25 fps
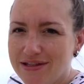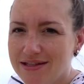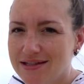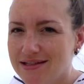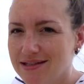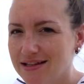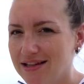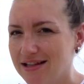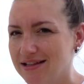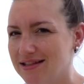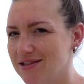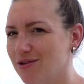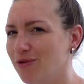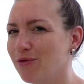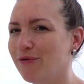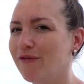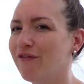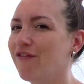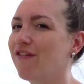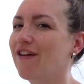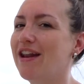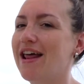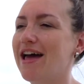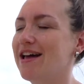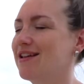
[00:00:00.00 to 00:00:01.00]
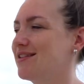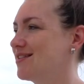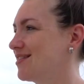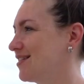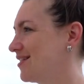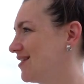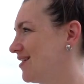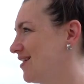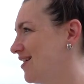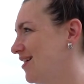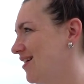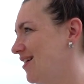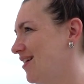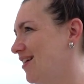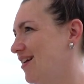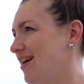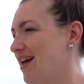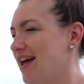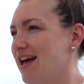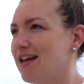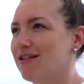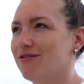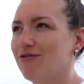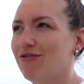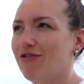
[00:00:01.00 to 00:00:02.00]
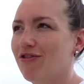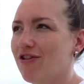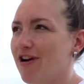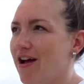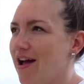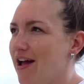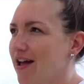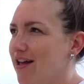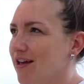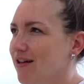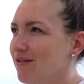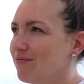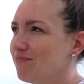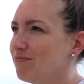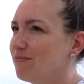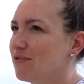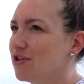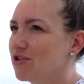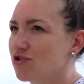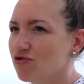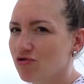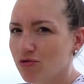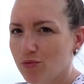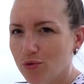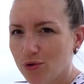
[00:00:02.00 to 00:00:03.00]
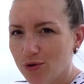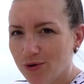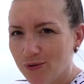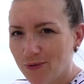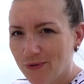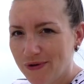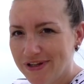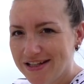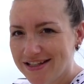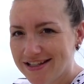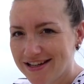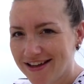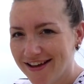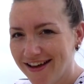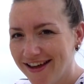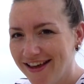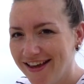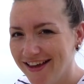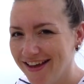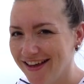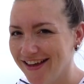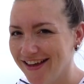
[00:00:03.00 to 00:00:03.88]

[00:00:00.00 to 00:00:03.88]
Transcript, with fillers: is it's all flat and grey and miserable in winter.